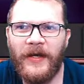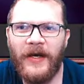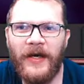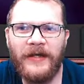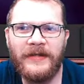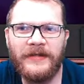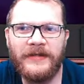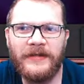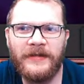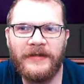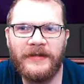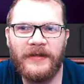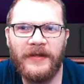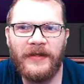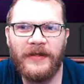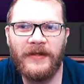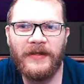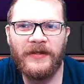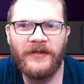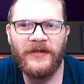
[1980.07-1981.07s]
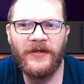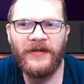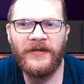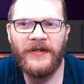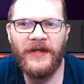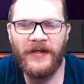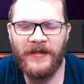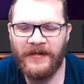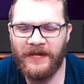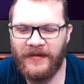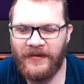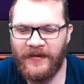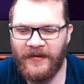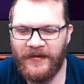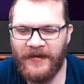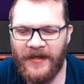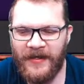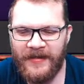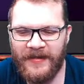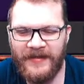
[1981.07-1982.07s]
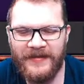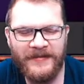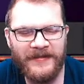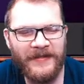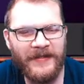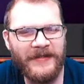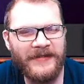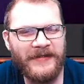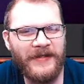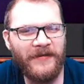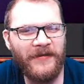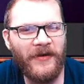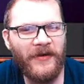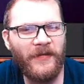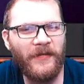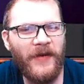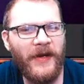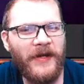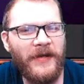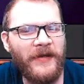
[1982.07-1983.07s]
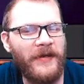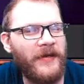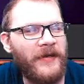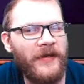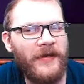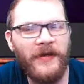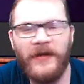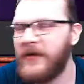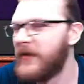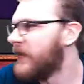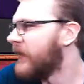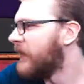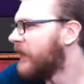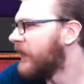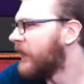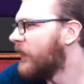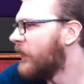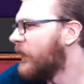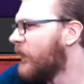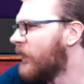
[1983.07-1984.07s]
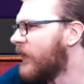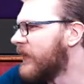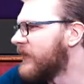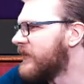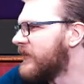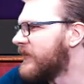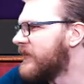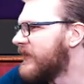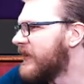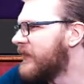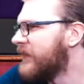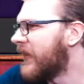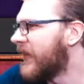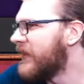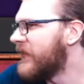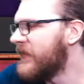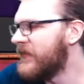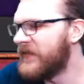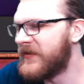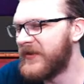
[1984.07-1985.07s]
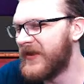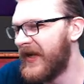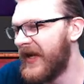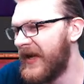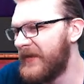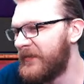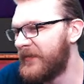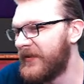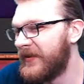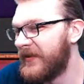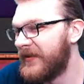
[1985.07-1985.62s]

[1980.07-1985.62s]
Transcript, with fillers: guys, don't take don't take this, this the wrong way. But who wants to see my new tap?